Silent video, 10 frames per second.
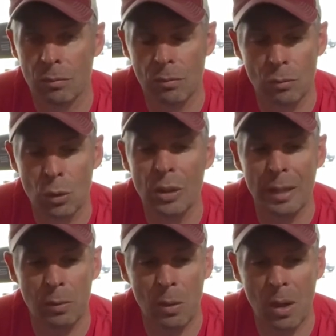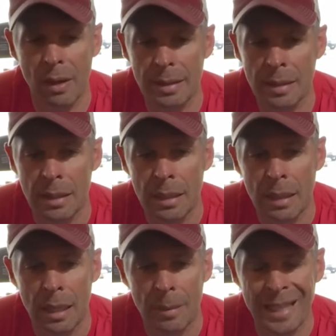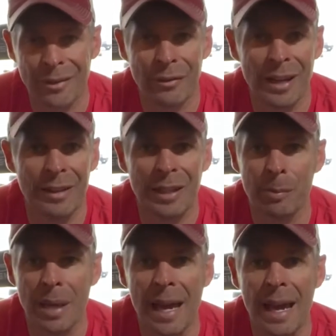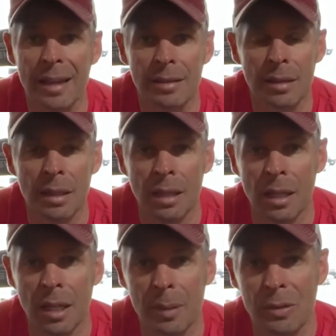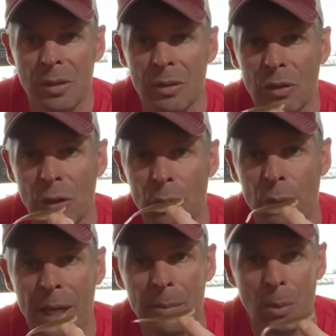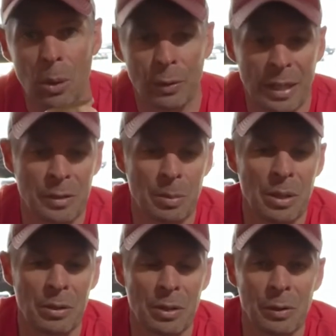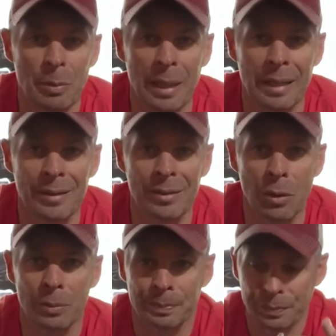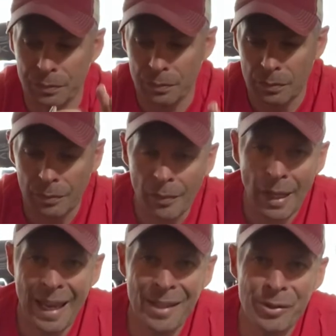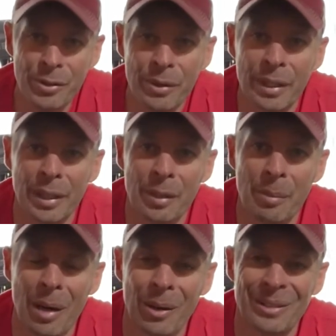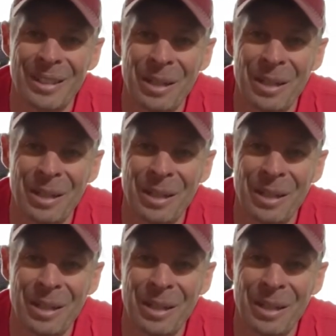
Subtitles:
2 nice walleyes, I had a 5/8 bass. So this is a great multi-species bait. So as you're thinking about